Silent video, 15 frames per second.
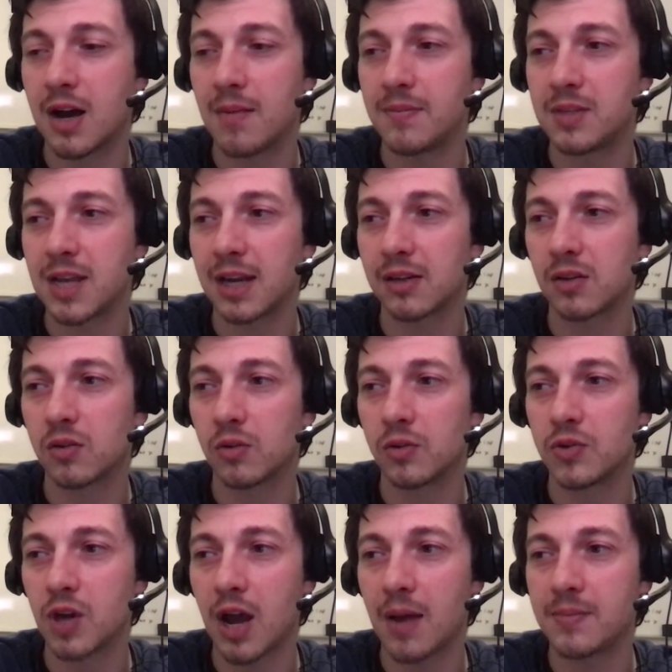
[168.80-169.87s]
technical
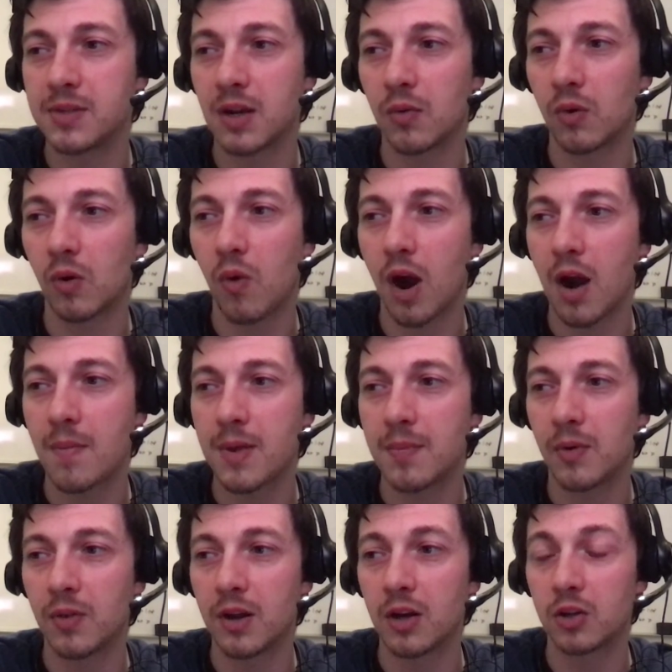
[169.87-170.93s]
jobs that require
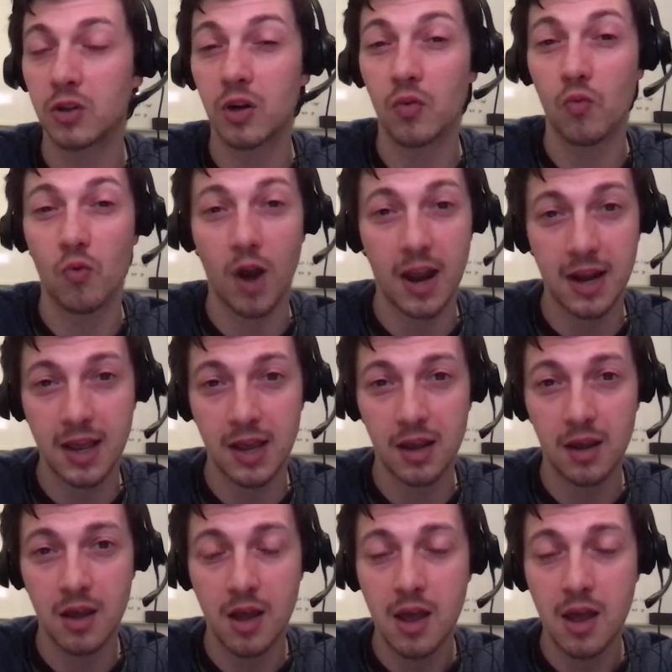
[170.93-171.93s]
people that are good at writing,